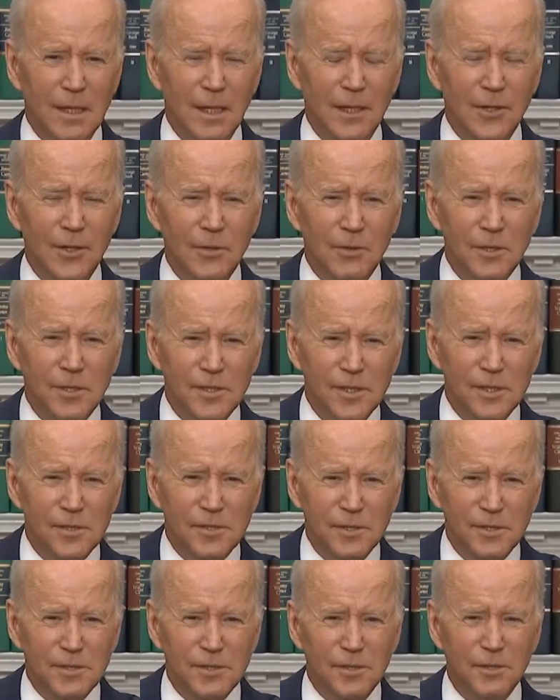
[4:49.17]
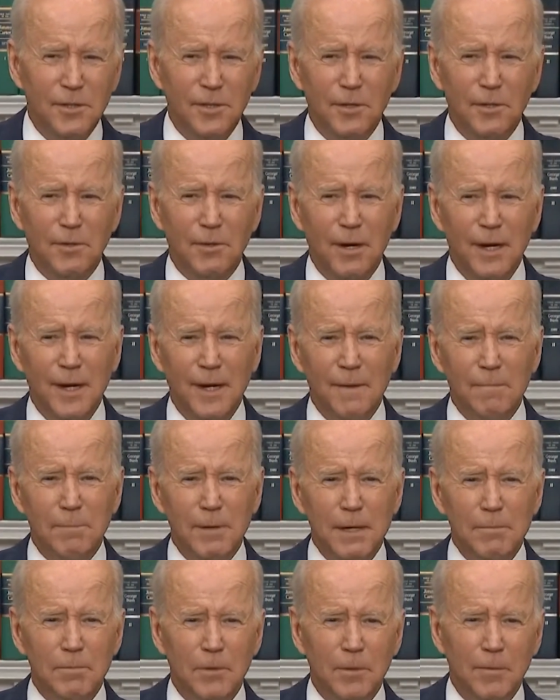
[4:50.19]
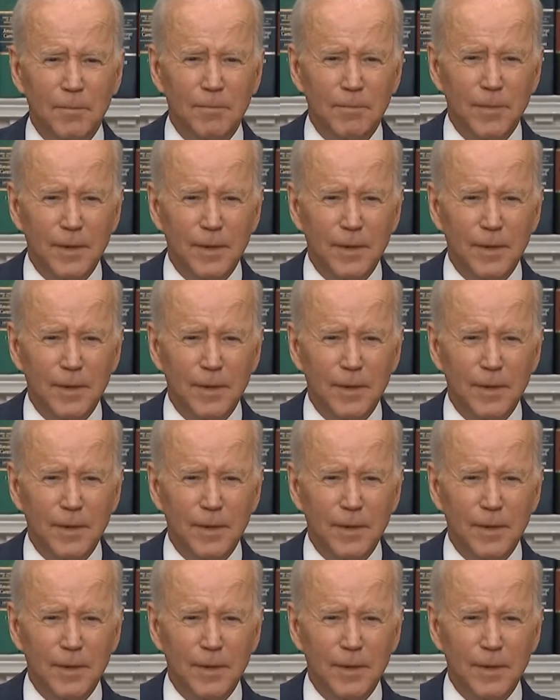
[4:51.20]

in new assistance to the Ukrainian people.